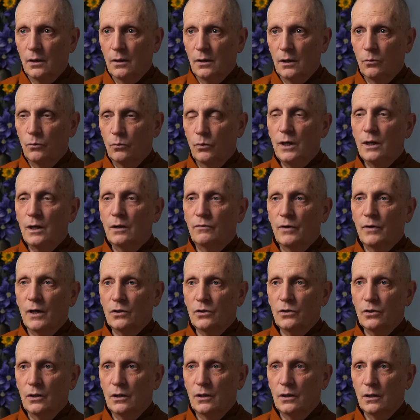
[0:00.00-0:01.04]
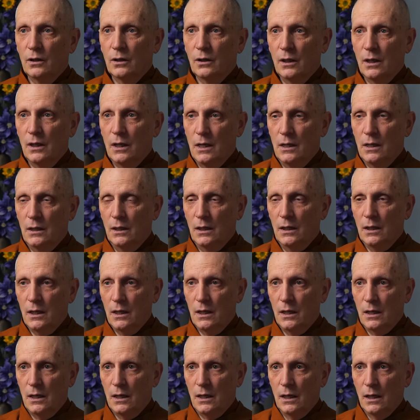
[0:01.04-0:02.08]
they reinvest it in
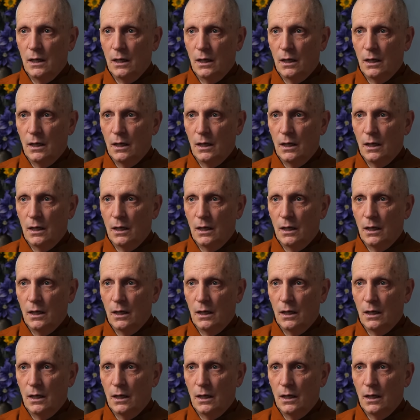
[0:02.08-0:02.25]
the